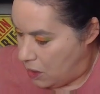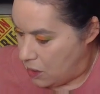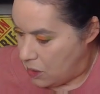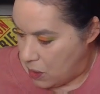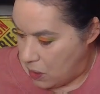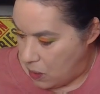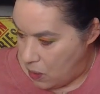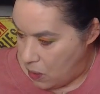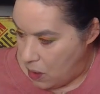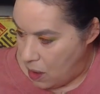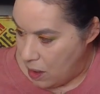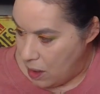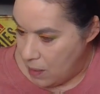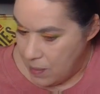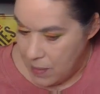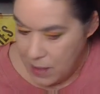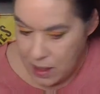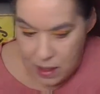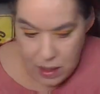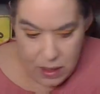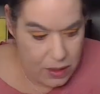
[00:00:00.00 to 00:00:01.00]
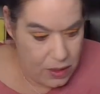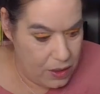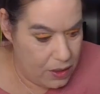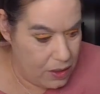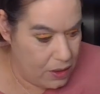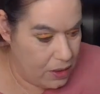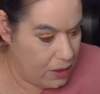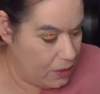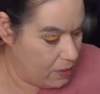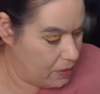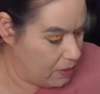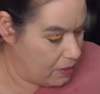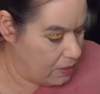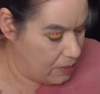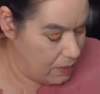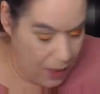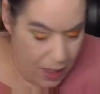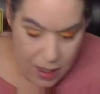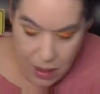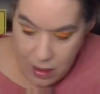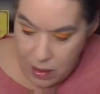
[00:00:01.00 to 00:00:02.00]
So all I'm going to do,
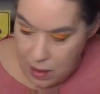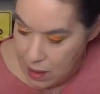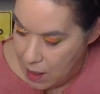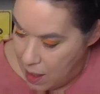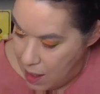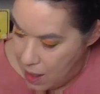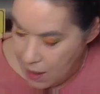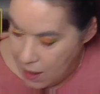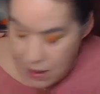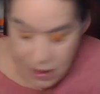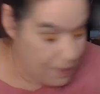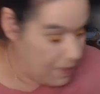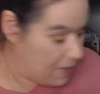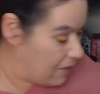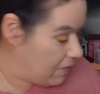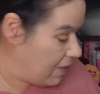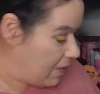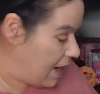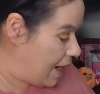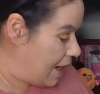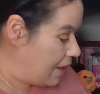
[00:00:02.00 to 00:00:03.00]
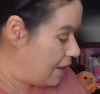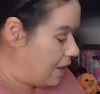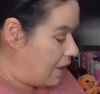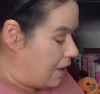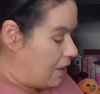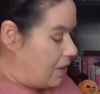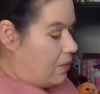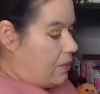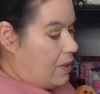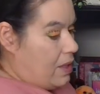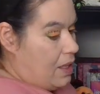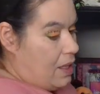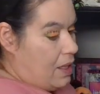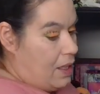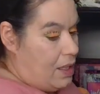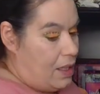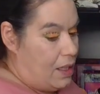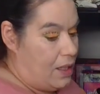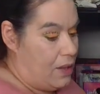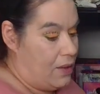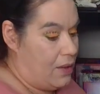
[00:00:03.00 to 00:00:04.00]
where the heck did my rag go?
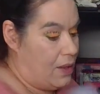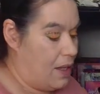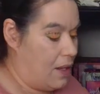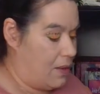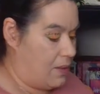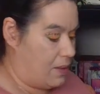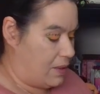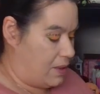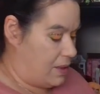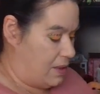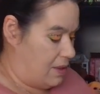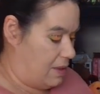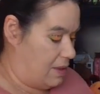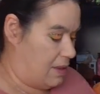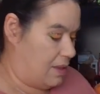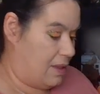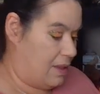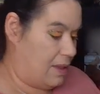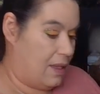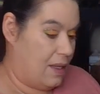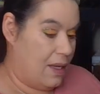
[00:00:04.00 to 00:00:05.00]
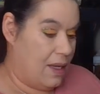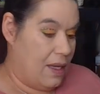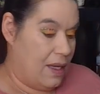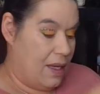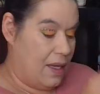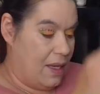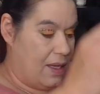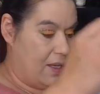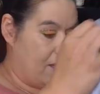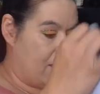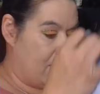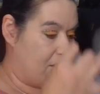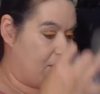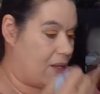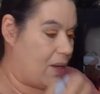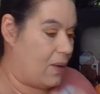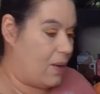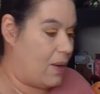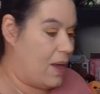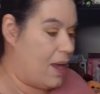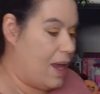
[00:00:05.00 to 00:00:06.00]
Here it goes.
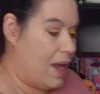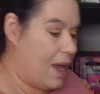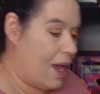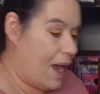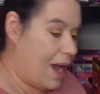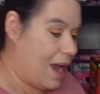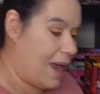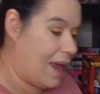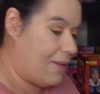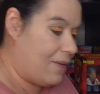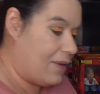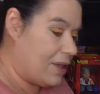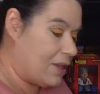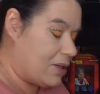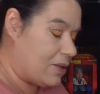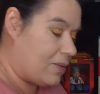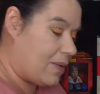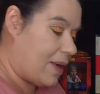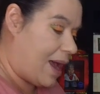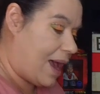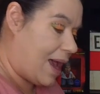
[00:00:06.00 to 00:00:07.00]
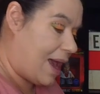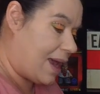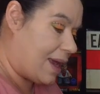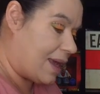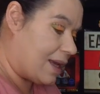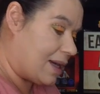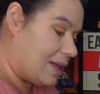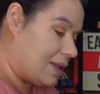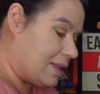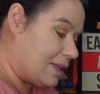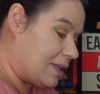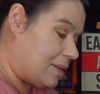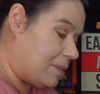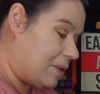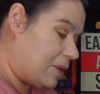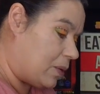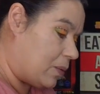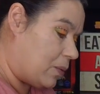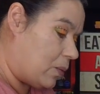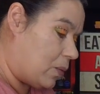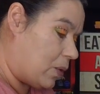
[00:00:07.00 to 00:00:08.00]
So I have a little rag and a little
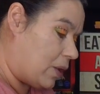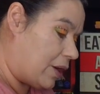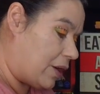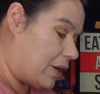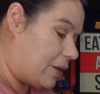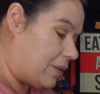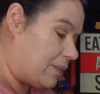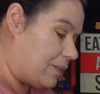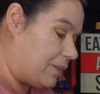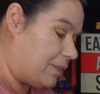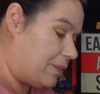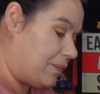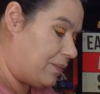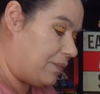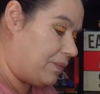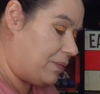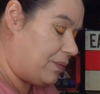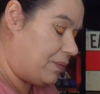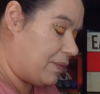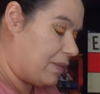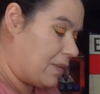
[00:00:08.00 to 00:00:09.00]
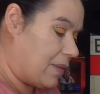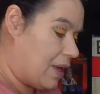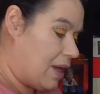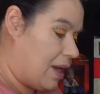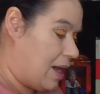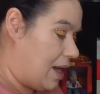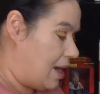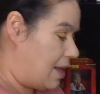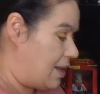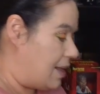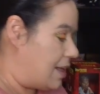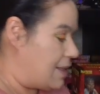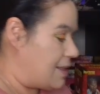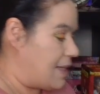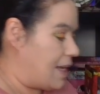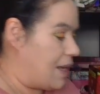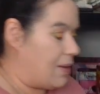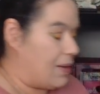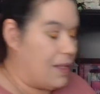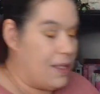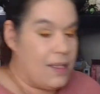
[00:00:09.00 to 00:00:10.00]
bit of water. And that's
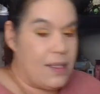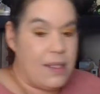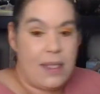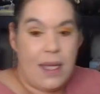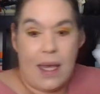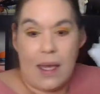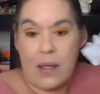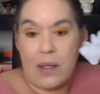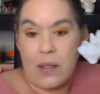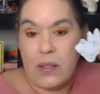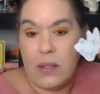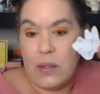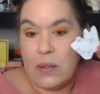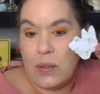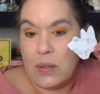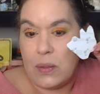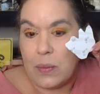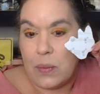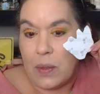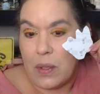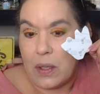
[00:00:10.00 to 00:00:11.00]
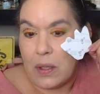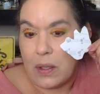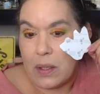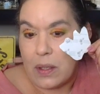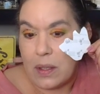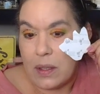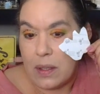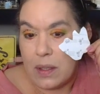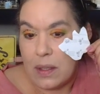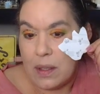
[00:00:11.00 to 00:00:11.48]
how these tattoos work.